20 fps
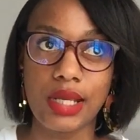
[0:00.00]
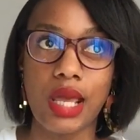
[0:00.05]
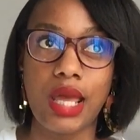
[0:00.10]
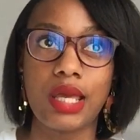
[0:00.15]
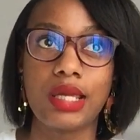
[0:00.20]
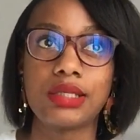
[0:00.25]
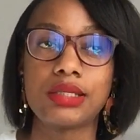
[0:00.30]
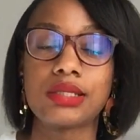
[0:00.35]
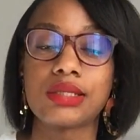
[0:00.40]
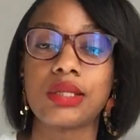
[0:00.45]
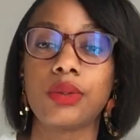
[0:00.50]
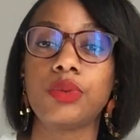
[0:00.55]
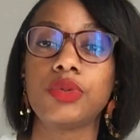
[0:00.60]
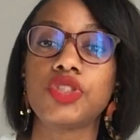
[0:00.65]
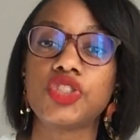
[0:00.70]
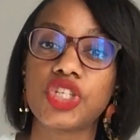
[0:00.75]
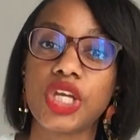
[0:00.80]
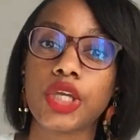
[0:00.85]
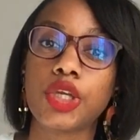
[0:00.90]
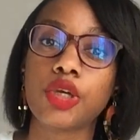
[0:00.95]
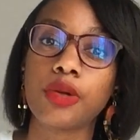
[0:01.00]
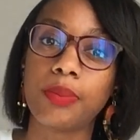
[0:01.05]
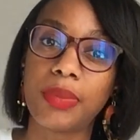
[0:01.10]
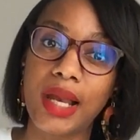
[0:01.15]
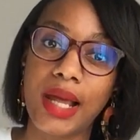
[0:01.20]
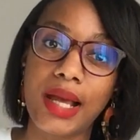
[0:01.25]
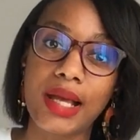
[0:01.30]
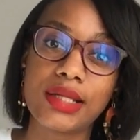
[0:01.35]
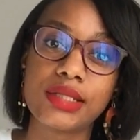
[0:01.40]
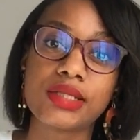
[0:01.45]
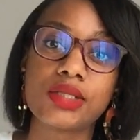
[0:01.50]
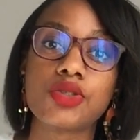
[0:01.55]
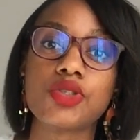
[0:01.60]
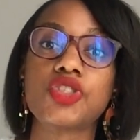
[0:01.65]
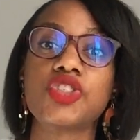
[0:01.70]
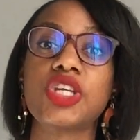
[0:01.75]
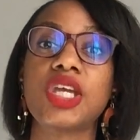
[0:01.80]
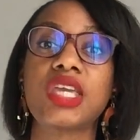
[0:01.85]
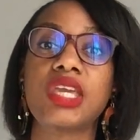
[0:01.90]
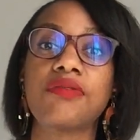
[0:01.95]
and they would check your blood to
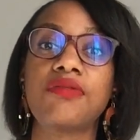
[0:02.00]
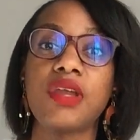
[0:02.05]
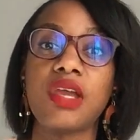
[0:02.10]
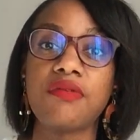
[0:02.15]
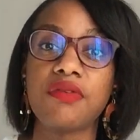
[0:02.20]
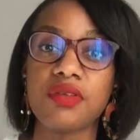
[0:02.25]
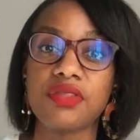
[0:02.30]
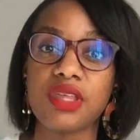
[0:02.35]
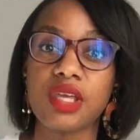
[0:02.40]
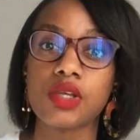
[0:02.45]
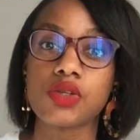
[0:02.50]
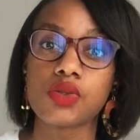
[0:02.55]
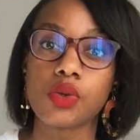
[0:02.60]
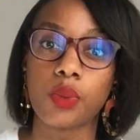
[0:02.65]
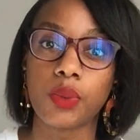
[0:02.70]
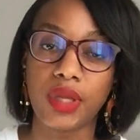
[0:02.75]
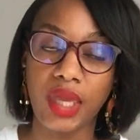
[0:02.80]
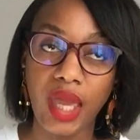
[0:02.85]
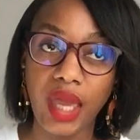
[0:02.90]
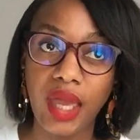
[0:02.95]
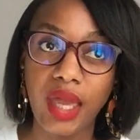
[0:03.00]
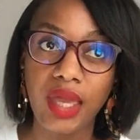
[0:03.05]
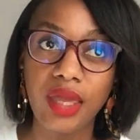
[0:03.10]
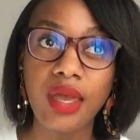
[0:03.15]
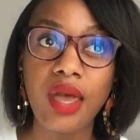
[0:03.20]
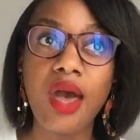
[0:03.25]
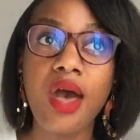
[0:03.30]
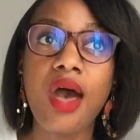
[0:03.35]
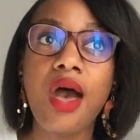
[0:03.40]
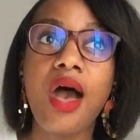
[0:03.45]
check if everything is okay.